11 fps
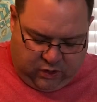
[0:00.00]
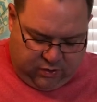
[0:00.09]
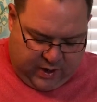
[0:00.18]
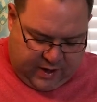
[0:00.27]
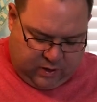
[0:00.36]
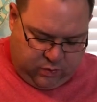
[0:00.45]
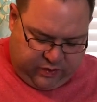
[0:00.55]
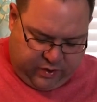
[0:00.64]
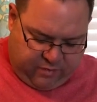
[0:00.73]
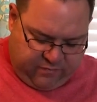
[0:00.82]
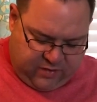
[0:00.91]
created with
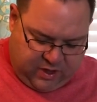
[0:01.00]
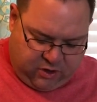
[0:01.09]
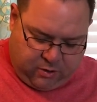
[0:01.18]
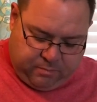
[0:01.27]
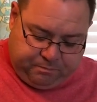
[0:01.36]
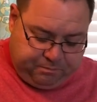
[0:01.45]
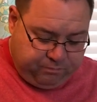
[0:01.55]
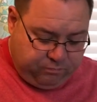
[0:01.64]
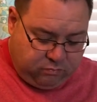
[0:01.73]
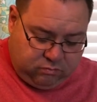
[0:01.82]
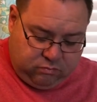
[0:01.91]
our finger.
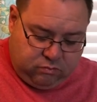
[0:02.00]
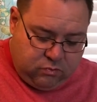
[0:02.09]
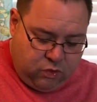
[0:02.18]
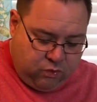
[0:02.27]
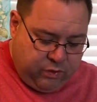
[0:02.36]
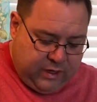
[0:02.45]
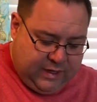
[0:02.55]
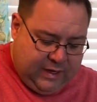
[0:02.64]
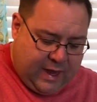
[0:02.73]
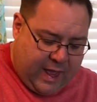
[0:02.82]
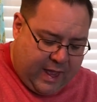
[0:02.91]
Really
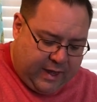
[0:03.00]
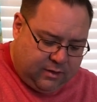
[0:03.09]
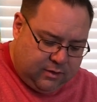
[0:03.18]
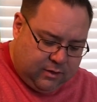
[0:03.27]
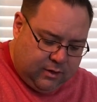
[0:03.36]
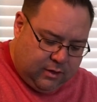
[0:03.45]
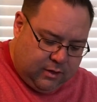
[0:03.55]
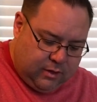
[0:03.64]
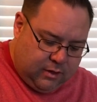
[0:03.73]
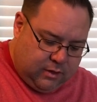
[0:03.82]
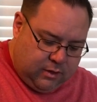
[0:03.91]
light,
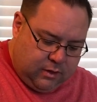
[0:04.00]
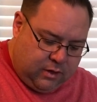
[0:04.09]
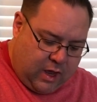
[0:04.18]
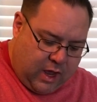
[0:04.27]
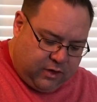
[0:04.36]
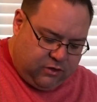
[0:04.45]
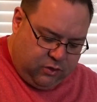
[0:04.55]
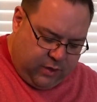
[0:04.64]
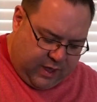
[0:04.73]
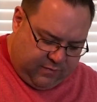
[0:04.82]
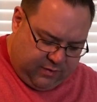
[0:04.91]
not too
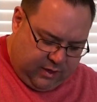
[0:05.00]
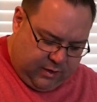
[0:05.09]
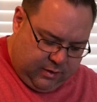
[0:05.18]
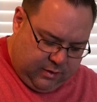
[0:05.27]
heavy.